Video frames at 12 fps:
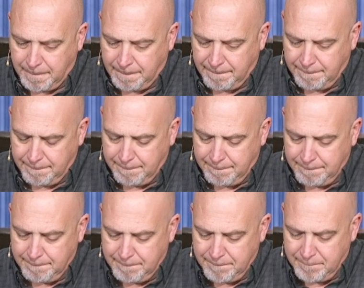
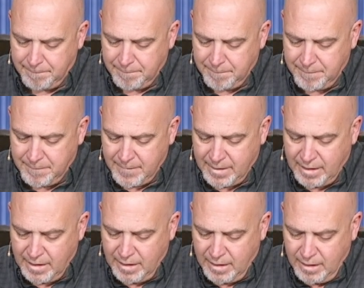
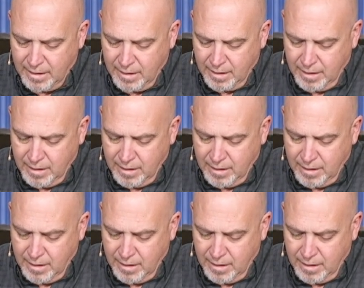(silence)